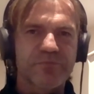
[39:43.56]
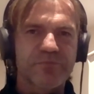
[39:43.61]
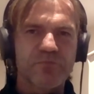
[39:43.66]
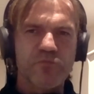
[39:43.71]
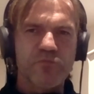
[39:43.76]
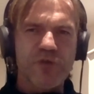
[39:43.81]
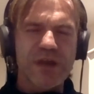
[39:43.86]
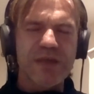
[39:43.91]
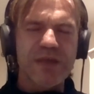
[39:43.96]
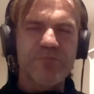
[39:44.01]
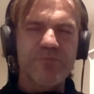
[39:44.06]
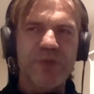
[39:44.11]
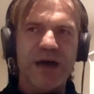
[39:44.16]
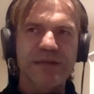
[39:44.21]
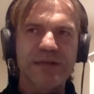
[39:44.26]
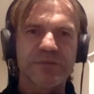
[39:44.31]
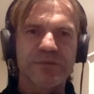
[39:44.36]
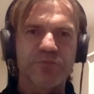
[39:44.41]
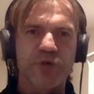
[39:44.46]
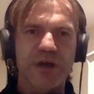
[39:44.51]
really
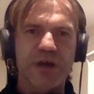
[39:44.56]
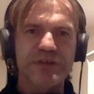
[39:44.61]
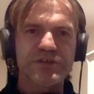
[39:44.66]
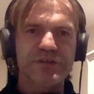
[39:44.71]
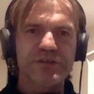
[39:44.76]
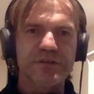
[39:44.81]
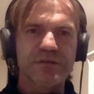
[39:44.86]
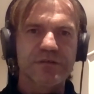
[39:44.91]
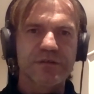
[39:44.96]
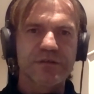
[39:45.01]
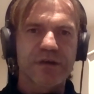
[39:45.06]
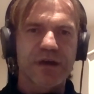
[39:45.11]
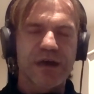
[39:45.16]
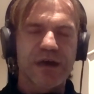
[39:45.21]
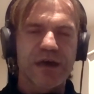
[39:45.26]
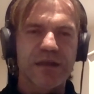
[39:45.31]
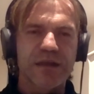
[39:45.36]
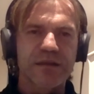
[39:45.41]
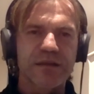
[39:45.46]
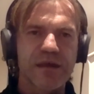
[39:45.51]
bad depression,
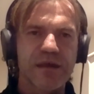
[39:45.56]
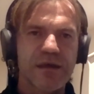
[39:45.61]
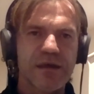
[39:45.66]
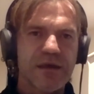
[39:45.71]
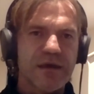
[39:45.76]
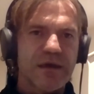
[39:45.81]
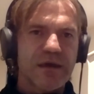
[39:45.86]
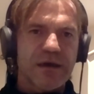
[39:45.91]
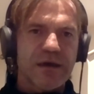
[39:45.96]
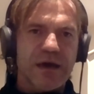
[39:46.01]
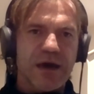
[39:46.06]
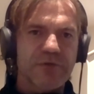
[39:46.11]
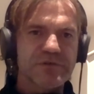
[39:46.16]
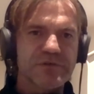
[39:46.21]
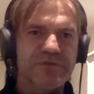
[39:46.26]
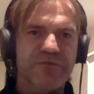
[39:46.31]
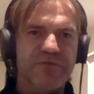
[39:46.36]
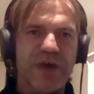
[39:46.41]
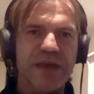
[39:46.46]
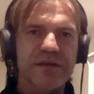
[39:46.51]
and I
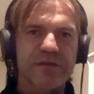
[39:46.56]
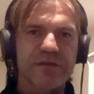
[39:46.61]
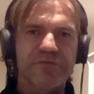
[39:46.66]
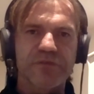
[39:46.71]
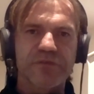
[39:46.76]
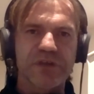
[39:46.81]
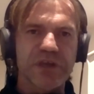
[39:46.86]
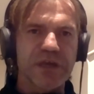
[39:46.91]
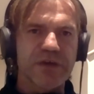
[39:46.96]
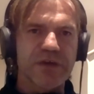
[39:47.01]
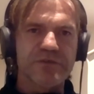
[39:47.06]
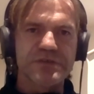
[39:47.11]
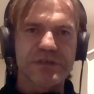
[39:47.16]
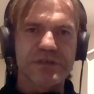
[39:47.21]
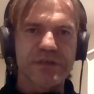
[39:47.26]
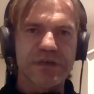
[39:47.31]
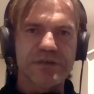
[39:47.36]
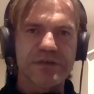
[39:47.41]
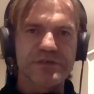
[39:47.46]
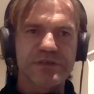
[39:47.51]
was fighting it for years
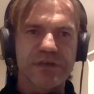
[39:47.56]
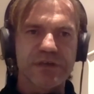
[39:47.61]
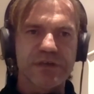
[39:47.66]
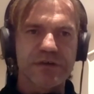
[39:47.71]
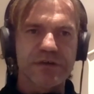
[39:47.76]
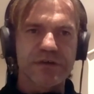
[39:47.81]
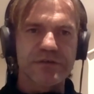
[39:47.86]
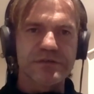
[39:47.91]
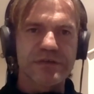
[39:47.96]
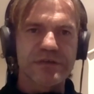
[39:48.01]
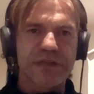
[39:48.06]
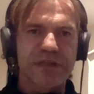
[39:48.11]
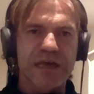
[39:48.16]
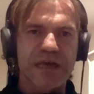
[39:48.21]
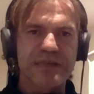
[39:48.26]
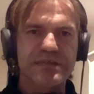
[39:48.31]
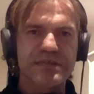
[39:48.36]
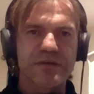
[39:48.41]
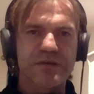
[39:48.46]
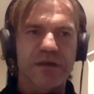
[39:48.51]
and years and years. And
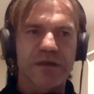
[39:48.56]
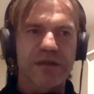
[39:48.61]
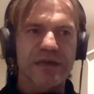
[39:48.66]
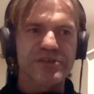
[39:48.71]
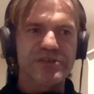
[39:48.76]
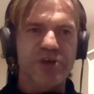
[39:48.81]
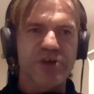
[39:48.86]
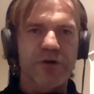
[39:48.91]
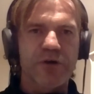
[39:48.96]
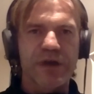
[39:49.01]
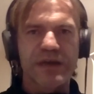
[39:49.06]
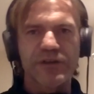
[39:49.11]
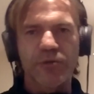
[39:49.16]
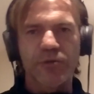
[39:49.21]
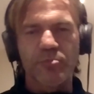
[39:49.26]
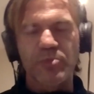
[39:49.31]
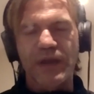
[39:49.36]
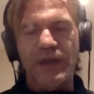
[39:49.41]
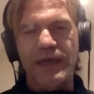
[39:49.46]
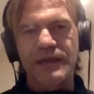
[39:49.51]
that's that's how I ended
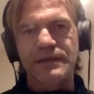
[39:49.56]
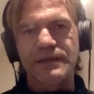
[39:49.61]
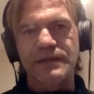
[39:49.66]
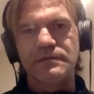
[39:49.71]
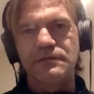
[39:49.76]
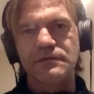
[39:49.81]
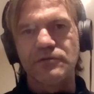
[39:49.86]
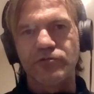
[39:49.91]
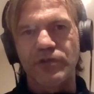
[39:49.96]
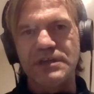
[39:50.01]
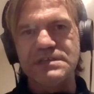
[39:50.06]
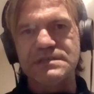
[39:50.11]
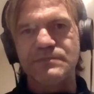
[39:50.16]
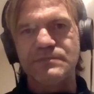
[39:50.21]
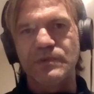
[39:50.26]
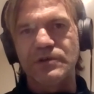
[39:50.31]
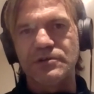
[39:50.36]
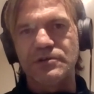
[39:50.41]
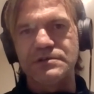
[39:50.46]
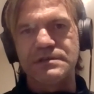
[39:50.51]
up playing in Greece
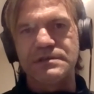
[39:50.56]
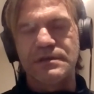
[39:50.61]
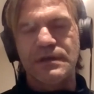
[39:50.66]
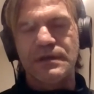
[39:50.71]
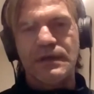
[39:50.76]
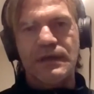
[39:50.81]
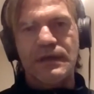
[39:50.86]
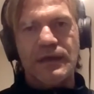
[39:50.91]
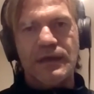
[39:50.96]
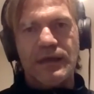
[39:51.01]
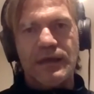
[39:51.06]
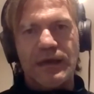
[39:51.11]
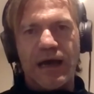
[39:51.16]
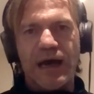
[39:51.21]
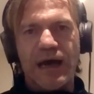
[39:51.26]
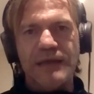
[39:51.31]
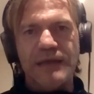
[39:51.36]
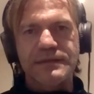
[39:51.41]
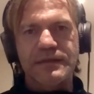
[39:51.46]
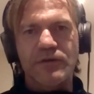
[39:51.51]
because
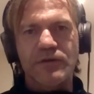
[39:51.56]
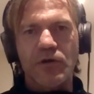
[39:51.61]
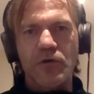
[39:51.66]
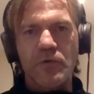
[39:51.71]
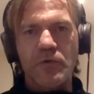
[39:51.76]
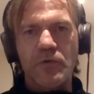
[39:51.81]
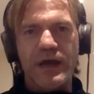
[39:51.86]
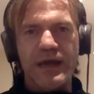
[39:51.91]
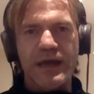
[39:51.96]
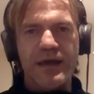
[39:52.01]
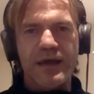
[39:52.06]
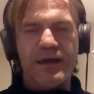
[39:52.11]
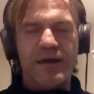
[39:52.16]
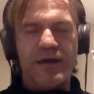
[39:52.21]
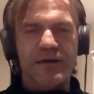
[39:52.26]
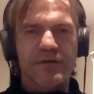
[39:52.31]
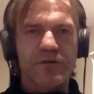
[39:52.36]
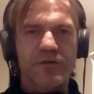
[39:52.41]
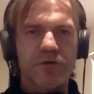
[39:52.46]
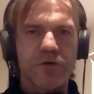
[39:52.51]
I had to go away, uh,
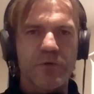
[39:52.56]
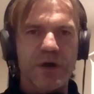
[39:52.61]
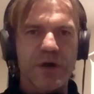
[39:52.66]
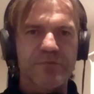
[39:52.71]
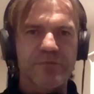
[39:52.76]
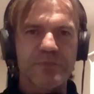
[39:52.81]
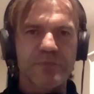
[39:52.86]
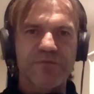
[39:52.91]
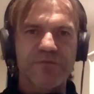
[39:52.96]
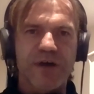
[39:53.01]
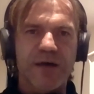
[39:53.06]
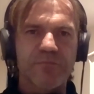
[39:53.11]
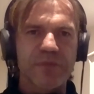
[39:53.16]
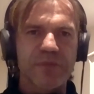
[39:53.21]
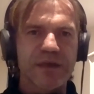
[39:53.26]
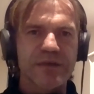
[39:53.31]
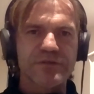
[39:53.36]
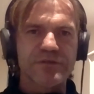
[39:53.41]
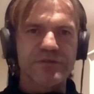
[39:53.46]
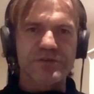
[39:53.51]
go away from my
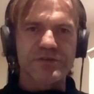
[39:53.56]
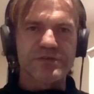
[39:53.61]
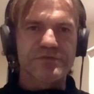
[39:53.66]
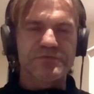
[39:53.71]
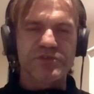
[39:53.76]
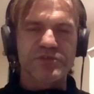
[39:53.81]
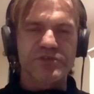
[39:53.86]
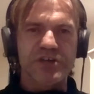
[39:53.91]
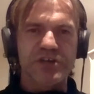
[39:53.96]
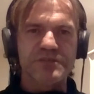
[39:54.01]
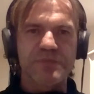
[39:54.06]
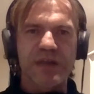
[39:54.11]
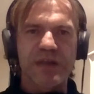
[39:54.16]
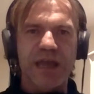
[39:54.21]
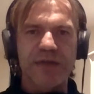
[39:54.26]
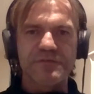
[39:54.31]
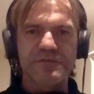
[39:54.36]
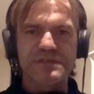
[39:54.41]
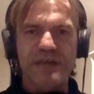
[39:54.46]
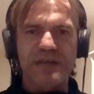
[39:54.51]
family and just change my
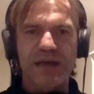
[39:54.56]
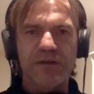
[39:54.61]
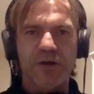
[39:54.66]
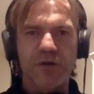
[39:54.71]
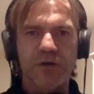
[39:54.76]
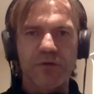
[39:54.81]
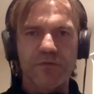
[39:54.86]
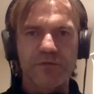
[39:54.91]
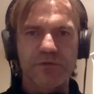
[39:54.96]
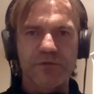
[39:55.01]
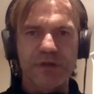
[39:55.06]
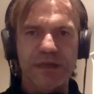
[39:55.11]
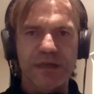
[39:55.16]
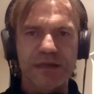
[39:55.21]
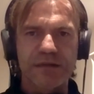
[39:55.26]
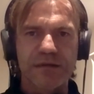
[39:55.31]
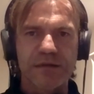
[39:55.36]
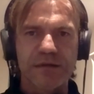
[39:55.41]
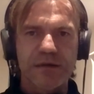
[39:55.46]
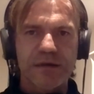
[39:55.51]
lifestyle all over
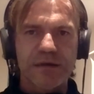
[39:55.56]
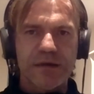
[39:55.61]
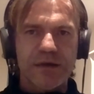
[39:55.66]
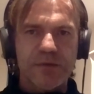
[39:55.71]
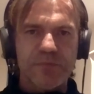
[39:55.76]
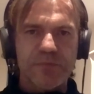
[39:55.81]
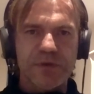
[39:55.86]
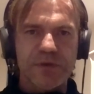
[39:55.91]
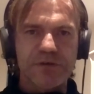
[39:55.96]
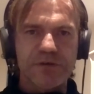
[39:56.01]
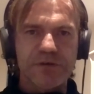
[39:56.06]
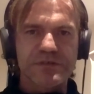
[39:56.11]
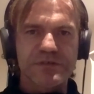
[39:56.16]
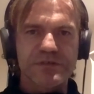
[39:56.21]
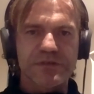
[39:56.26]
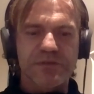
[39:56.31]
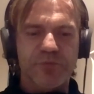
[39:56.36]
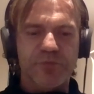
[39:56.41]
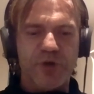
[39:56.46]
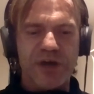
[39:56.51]
again because the
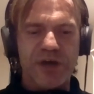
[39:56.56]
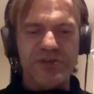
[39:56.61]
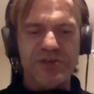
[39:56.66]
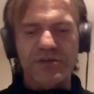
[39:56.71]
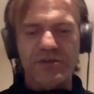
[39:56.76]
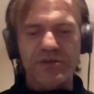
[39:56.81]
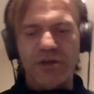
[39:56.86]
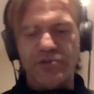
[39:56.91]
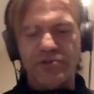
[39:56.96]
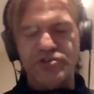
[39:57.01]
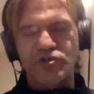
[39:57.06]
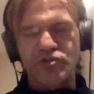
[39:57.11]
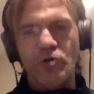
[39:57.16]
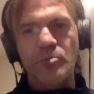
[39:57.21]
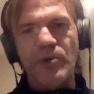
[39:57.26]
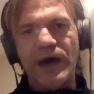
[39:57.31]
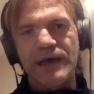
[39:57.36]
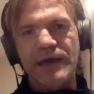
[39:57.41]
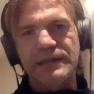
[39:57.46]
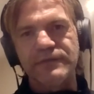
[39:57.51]
depression got so
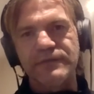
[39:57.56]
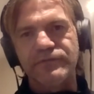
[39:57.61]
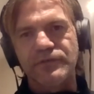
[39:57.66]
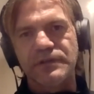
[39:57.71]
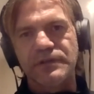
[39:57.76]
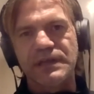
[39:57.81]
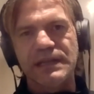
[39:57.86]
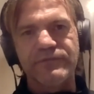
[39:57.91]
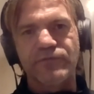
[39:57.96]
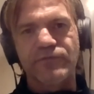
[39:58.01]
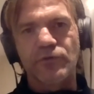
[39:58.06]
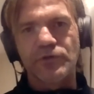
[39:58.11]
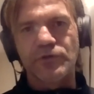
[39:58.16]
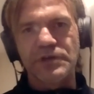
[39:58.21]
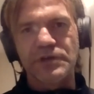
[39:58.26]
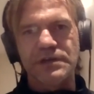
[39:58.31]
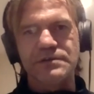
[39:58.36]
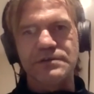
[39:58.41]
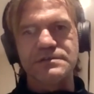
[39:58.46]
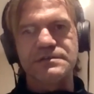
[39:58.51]
badly for nearly
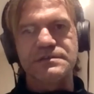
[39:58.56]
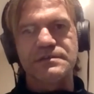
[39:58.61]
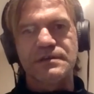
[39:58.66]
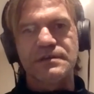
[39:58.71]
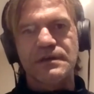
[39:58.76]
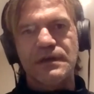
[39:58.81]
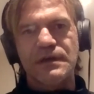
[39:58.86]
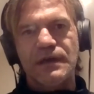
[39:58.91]
four years.